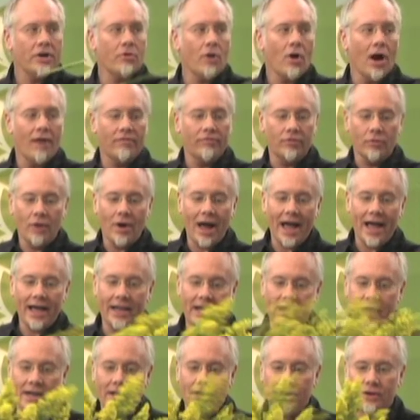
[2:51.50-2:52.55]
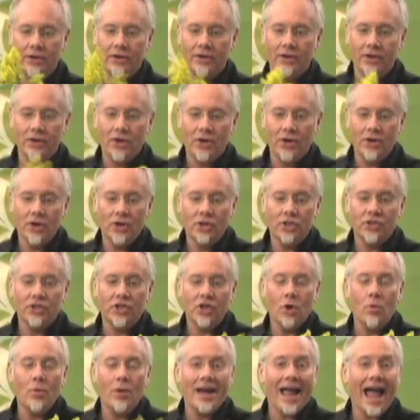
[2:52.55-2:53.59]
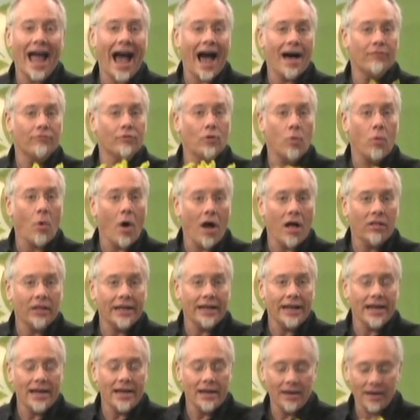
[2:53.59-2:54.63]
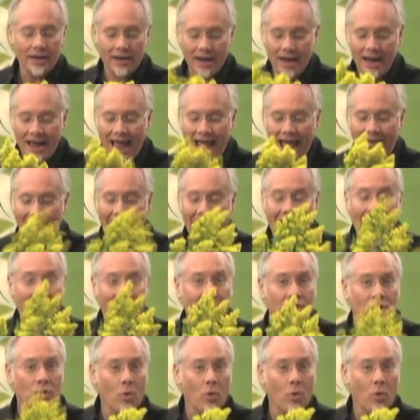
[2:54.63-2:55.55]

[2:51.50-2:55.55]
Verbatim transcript: Gras variety, so we have quality and